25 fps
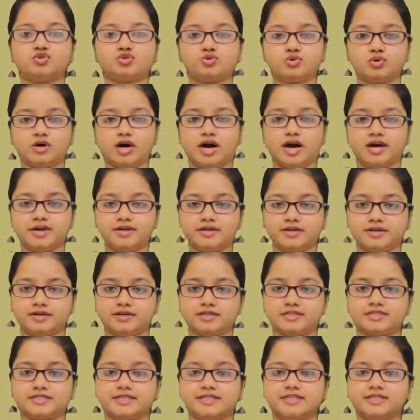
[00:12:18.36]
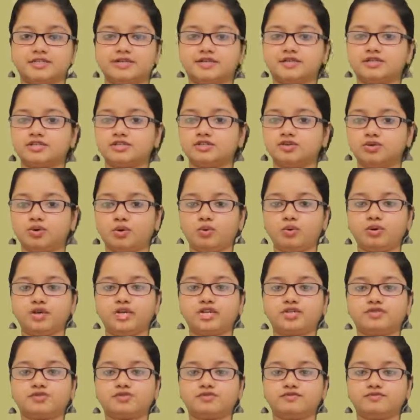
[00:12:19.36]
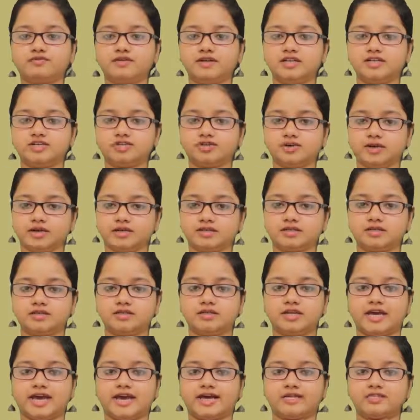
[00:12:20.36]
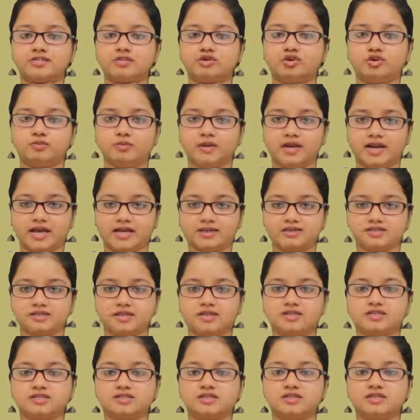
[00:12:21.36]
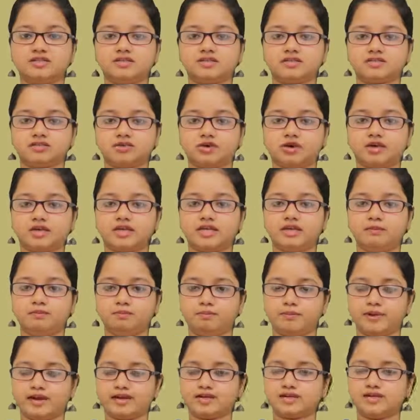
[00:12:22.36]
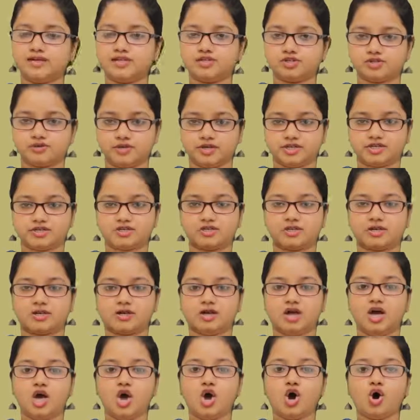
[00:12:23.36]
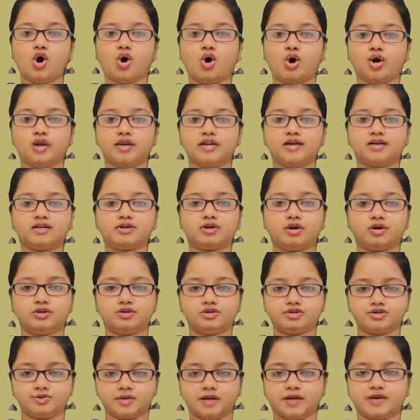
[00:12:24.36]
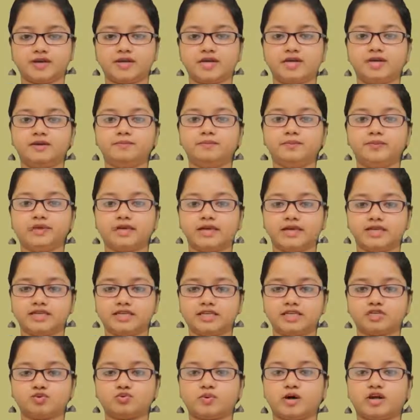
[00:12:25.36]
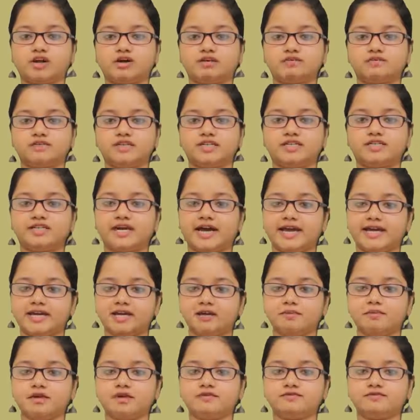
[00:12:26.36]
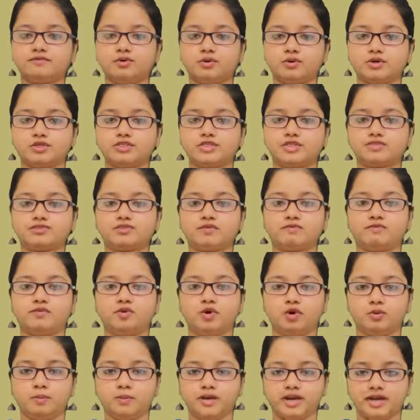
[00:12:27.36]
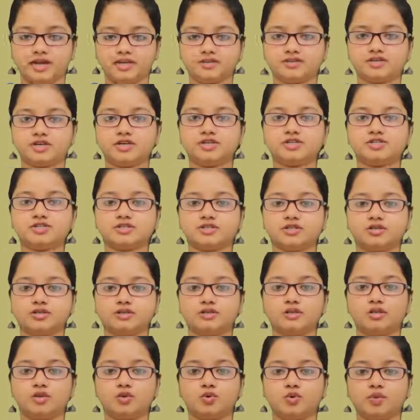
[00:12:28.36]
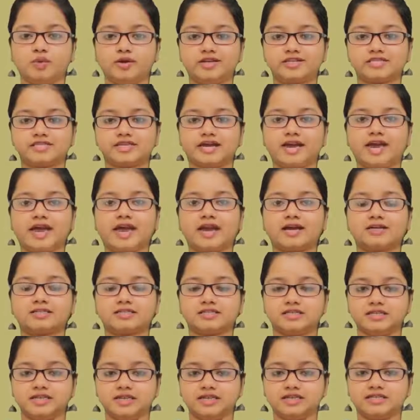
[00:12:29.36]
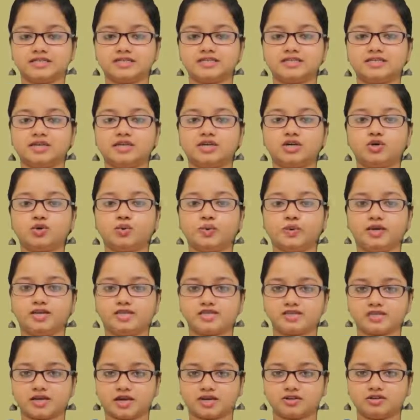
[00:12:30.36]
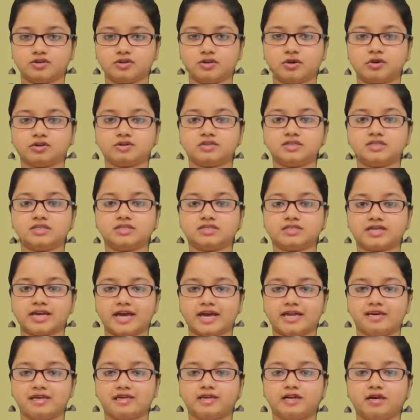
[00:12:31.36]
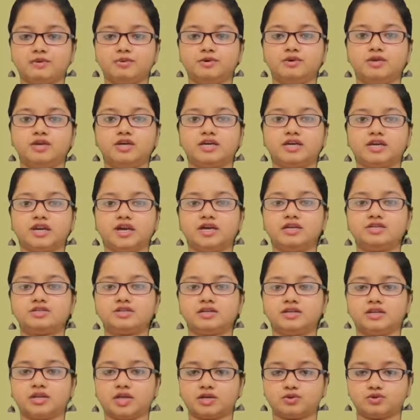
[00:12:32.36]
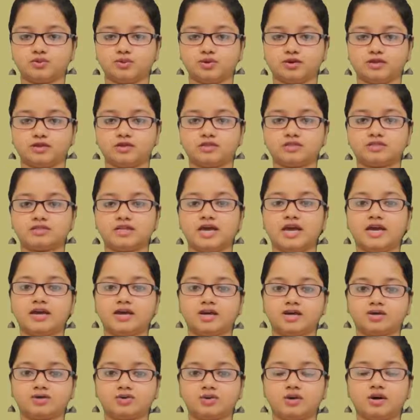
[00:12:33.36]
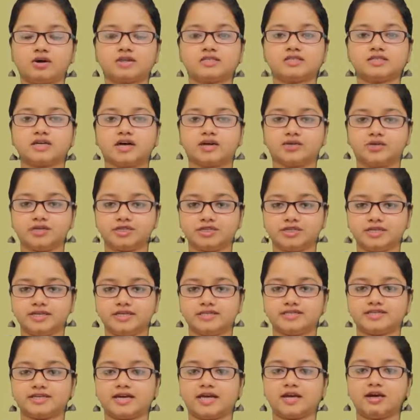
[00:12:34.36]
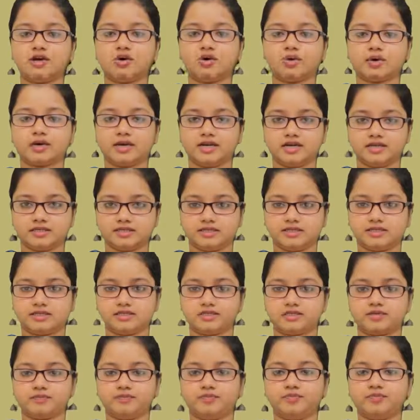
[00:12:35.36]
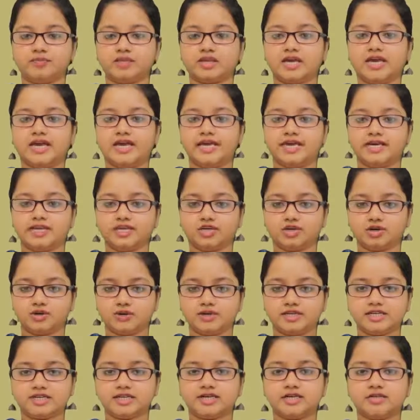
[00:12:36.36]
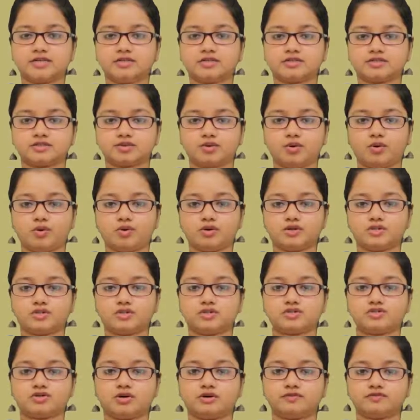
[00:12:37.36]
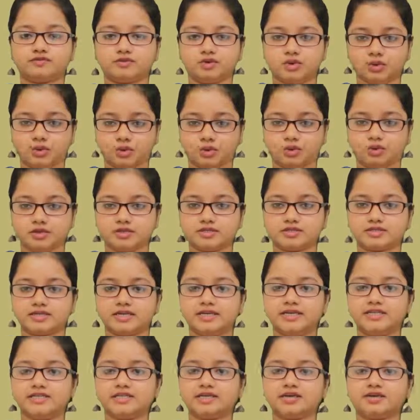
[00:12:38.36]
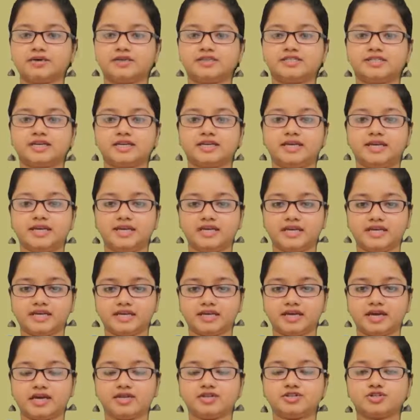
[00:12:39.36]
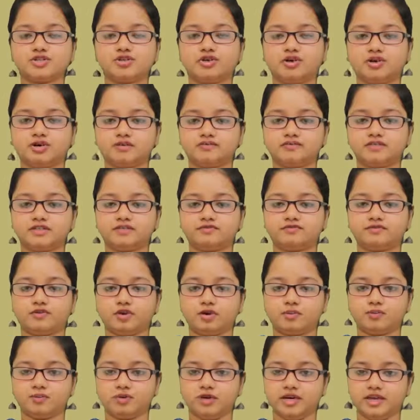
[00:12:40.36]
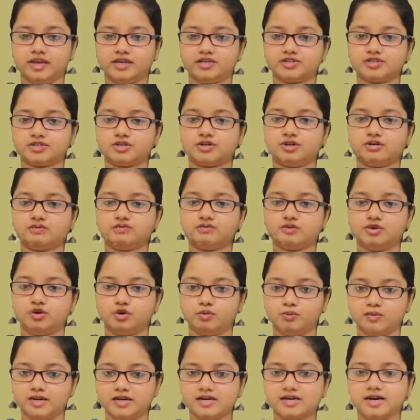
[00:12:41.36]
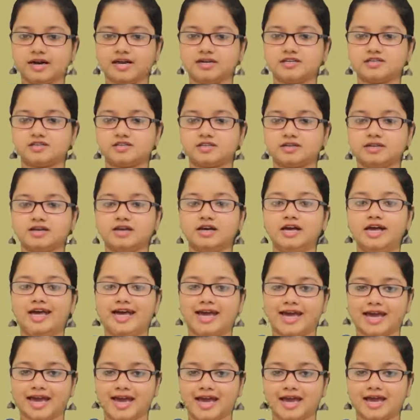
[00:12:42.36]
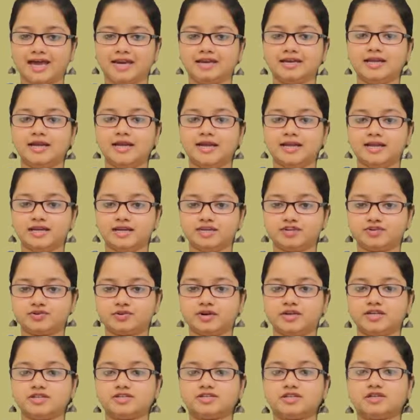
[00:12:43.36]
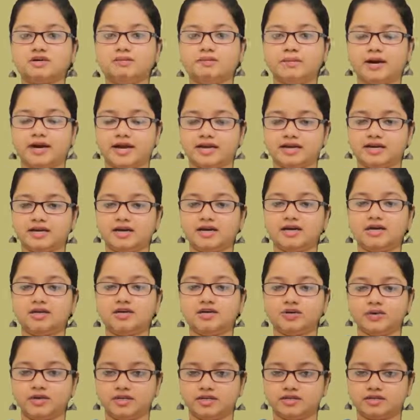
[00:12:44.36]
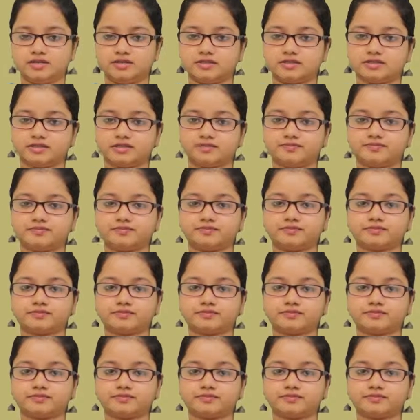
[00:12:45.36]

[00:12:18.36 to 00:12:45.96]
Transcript: To others, there is no need to feel threatened as globalization does not impact literature on the contrary, it is one of the dynamic forces of globalization which act in sync with technologies and communication networks across countries and localities. In critical discourses, of course, there is an indication of the formulation of global culture and literature by the readers.